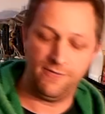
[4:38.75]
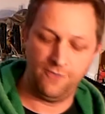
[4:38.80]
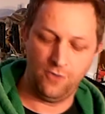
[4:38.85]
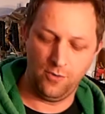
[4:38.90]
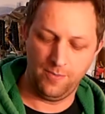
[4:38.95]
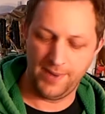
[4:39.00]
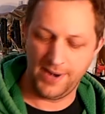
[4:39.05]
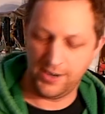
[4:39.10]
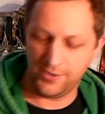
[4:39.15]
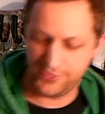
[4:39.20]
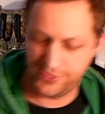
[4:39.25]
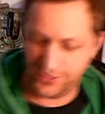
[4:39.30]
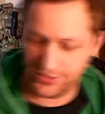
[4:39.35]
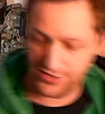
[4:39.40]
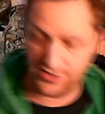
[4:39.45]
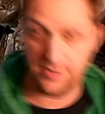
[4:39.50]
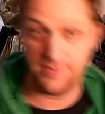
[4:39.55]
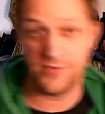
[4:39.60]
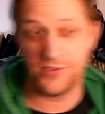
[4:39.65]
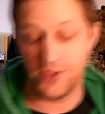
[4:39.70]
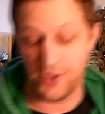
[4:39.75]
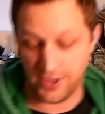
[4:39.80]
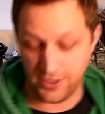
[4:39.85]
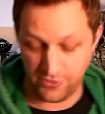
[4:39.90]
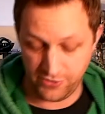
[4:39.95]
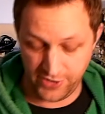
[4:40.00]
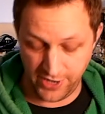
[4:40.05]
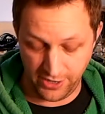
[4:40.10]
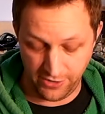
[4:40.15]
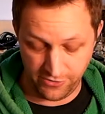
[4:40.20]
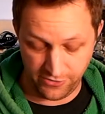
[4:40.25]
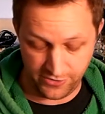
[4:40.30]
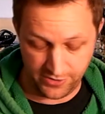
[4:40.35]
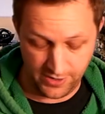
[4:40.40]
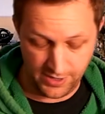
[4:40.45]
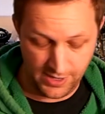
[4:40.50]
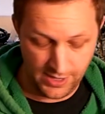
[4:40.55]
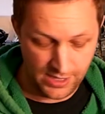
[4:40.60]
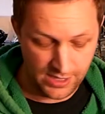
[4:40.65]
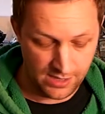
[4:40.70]
4 barrel system, so you can
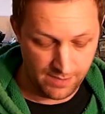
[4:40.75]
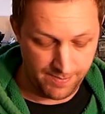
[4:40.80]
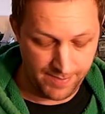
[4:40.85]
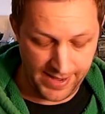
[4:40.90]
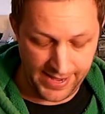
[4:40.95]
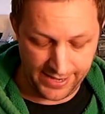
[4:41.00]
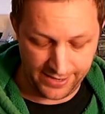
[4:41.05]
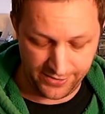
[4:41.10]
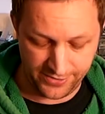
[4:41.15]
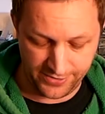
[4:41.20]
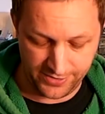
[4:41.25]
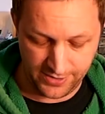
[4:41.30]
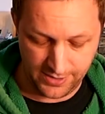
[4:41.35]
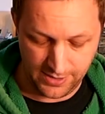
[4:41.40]
change backs.